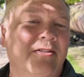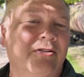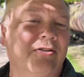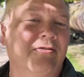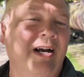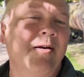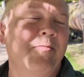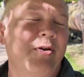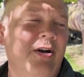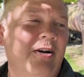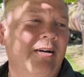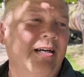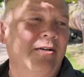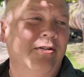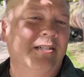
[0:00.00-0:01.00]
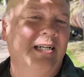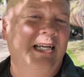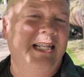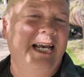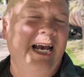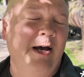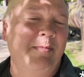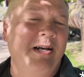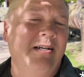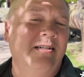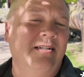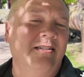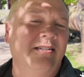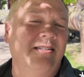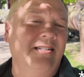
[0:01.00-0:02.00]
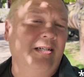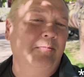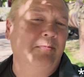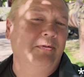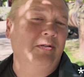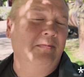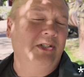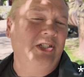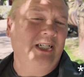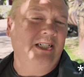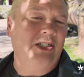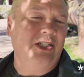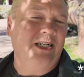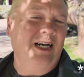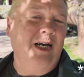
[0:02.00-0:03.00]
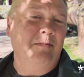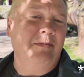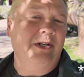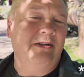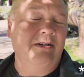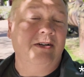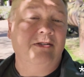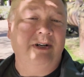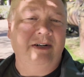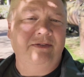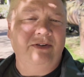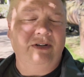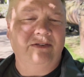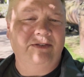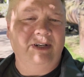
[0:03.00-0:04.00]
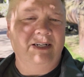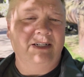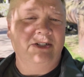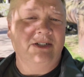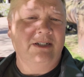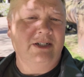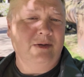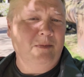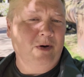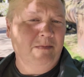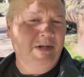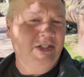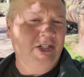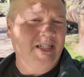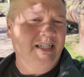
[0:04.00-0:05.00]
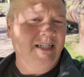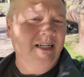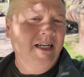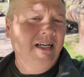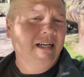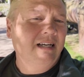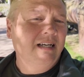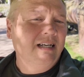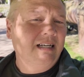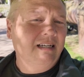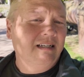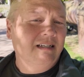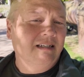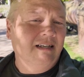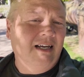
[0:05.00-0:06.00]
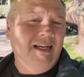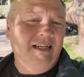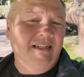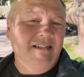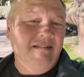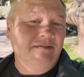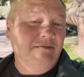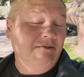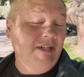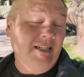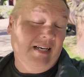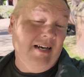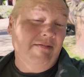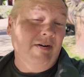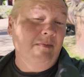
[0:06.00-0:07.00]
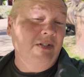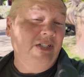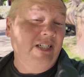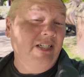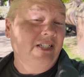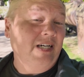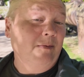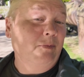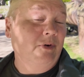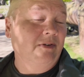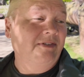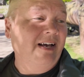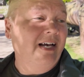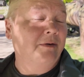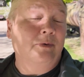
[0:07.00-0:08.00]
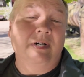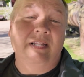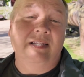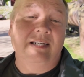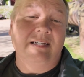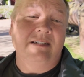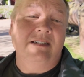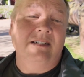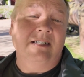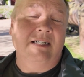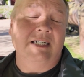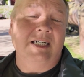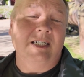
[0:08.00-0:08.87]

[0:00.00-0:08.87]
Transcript: at the scrapyard outside the Ebbington and Sims machine shop here in Greenfield Village in Dearborn, Michigan. And really every machine shop would have had one of these,